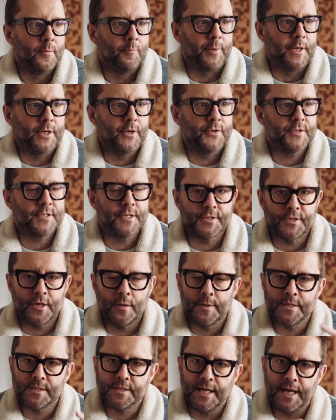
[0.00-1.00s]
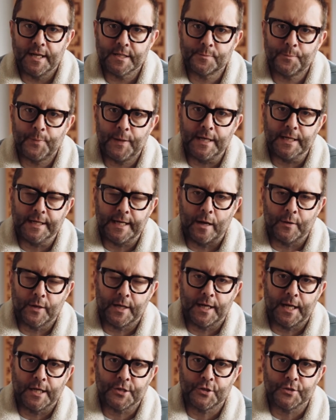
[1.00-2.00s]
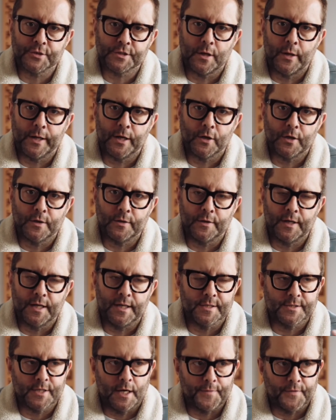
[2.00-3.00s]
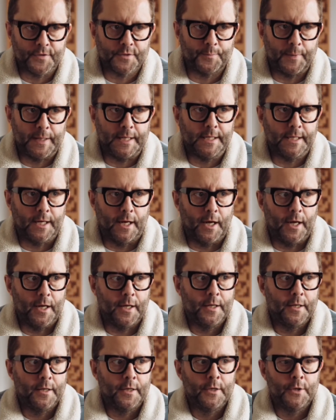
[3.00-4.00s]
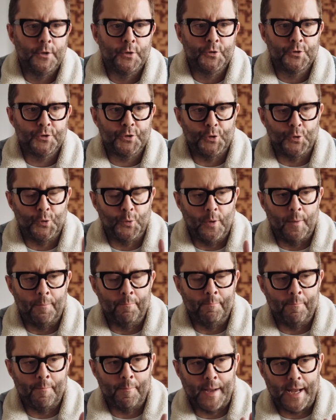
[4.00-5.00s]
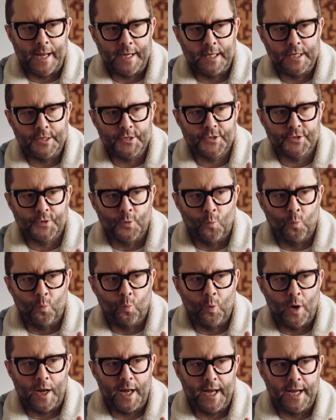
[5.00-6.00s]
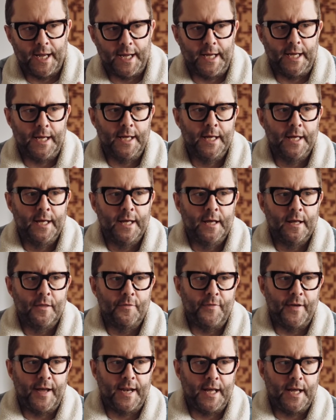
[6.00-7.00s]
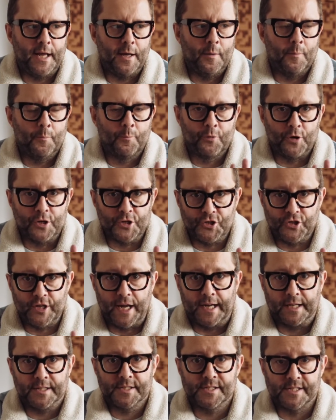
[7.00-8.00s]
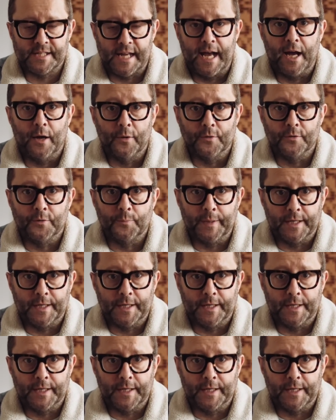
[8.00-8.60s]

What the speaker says: Because there's so much DSP calculations going on inside the speaker to manage the way that it projects sound.